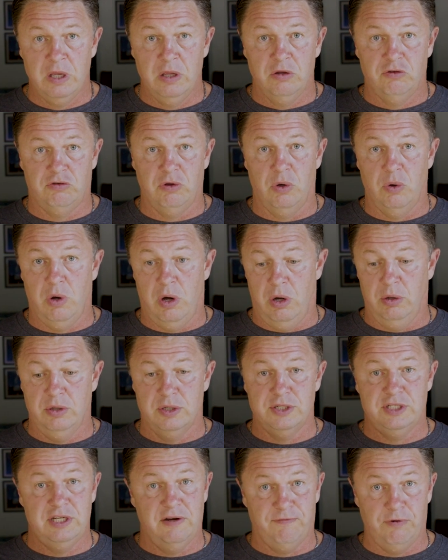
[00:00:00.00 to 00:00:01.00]
So all
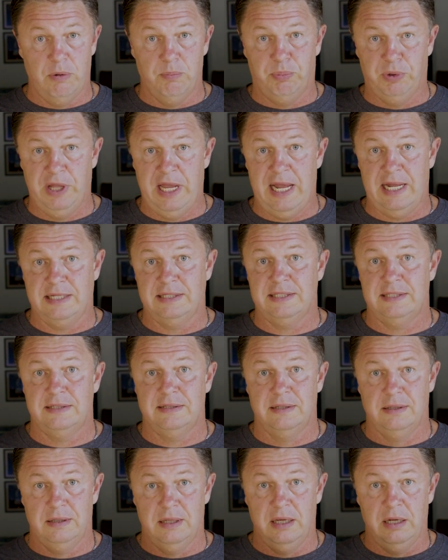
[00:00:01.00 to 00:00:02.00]
those different plants,
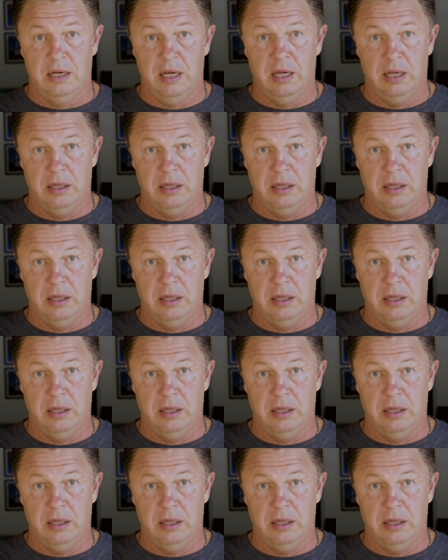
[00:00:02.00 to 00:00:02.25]
let's